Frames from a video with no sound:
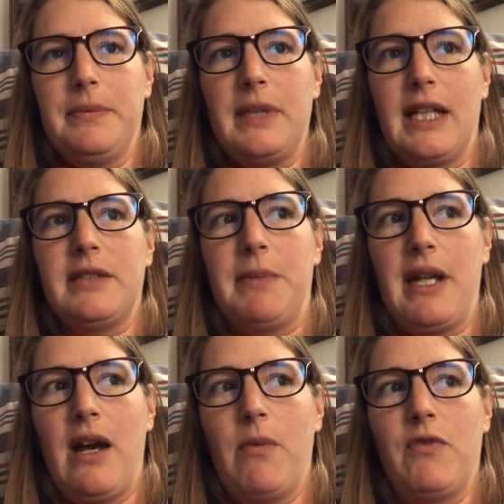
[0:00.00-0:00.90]
That's
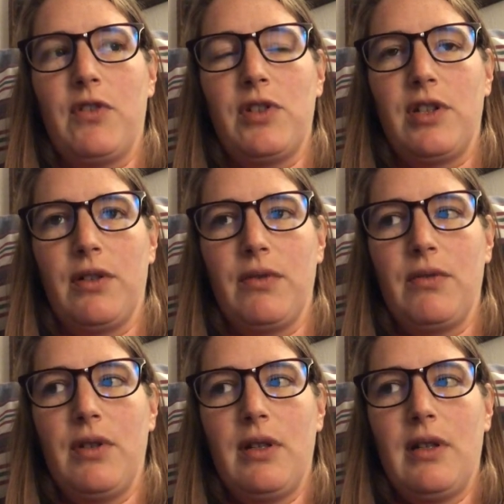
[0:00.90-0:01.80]
been helpful
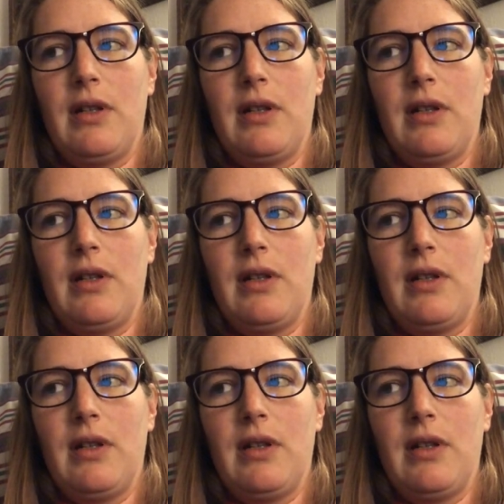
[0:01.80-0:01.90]
too.